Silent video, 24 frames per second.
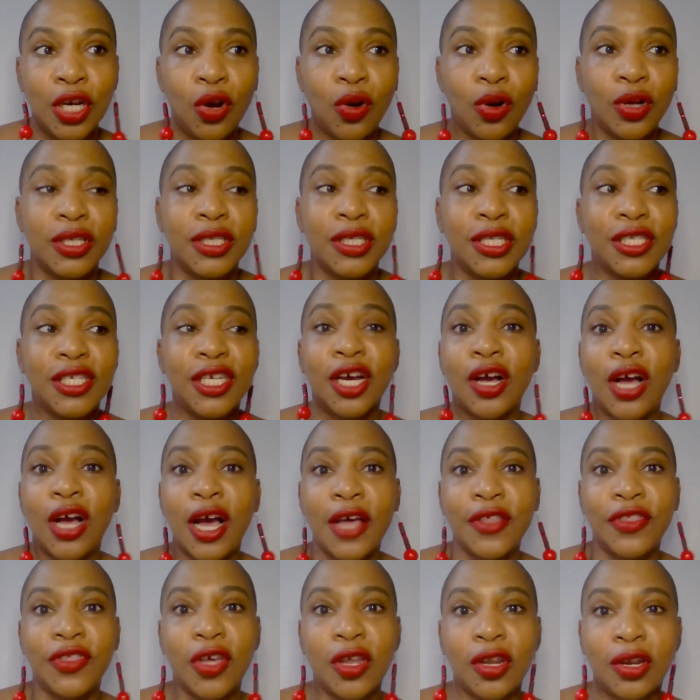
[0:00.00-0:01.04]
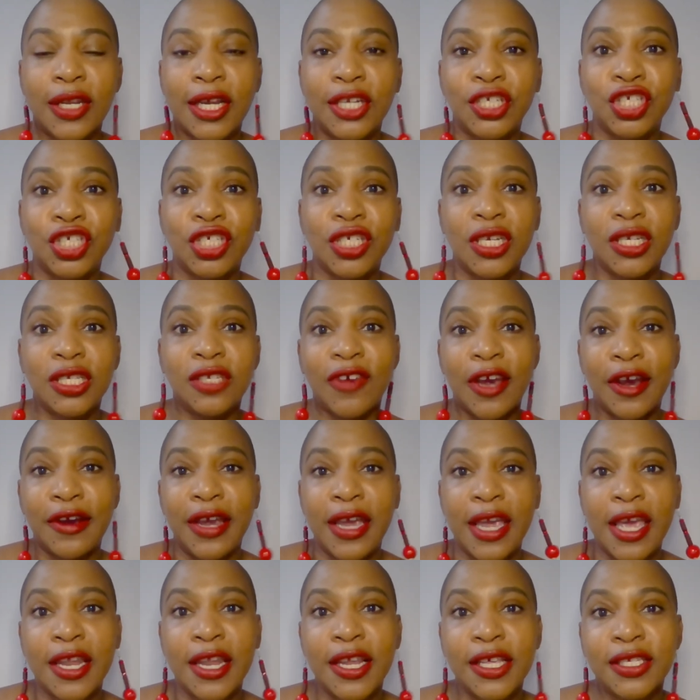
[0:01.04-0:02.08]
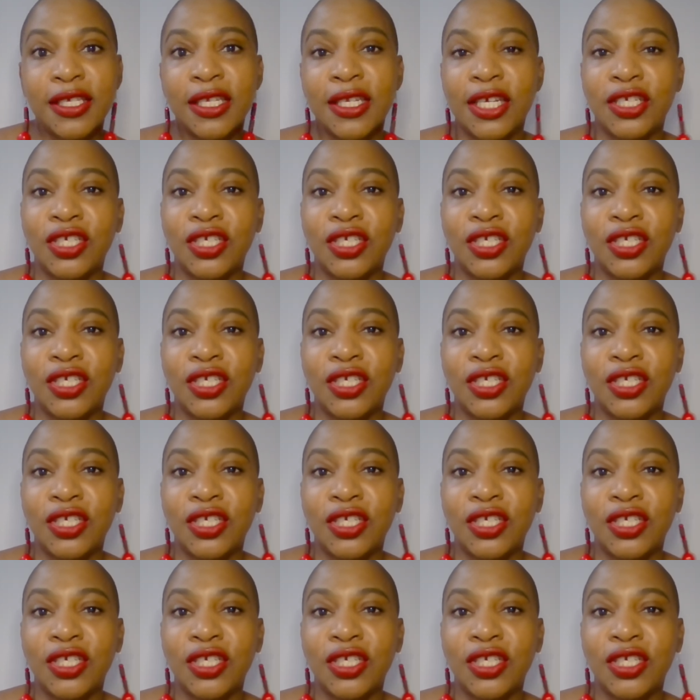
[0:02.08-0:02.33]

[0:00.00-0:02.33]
or to tell Othello that she's very innocent,